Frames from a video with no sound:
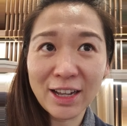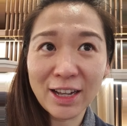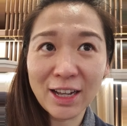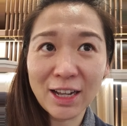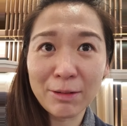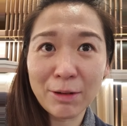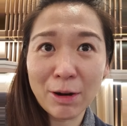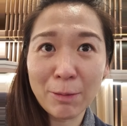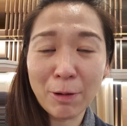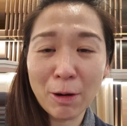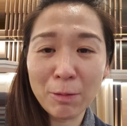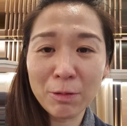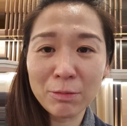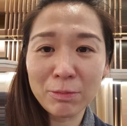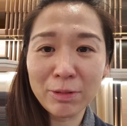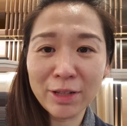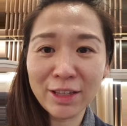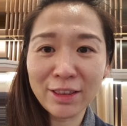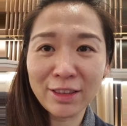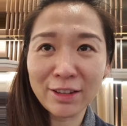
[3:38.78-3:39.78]
Uh, or
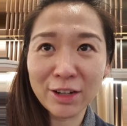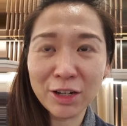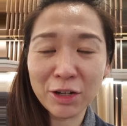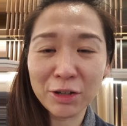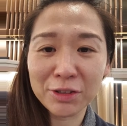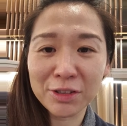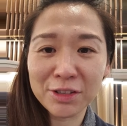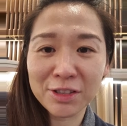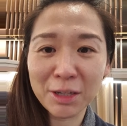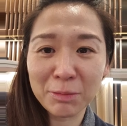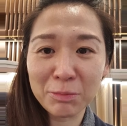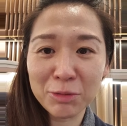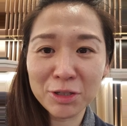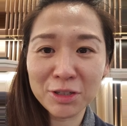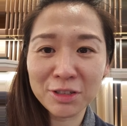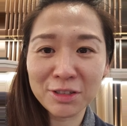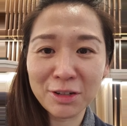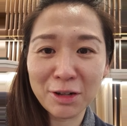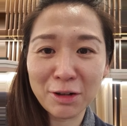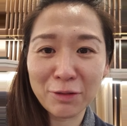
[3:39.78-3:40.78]
probably the
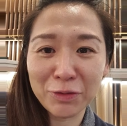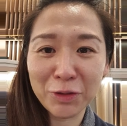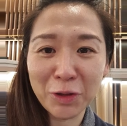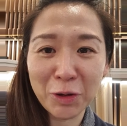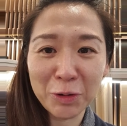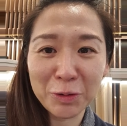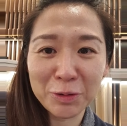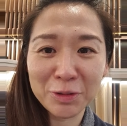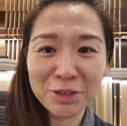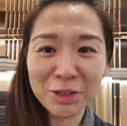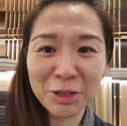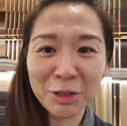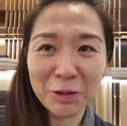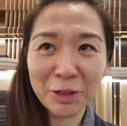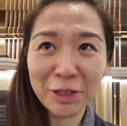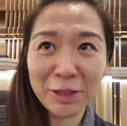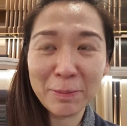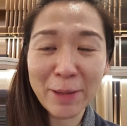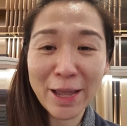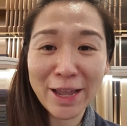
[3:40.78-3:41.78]
consumption of those
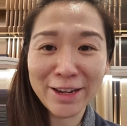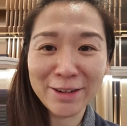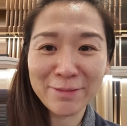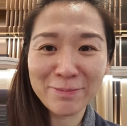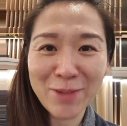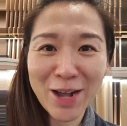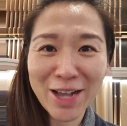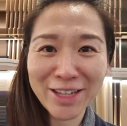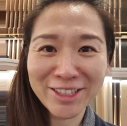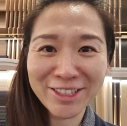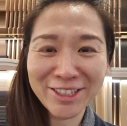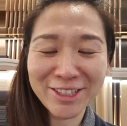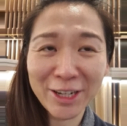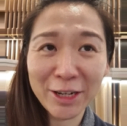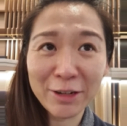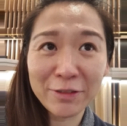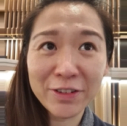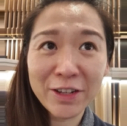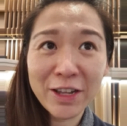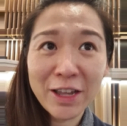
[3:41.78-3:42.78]
newly made
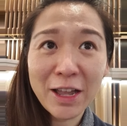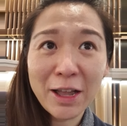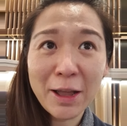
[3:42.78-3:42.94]
MasterChef.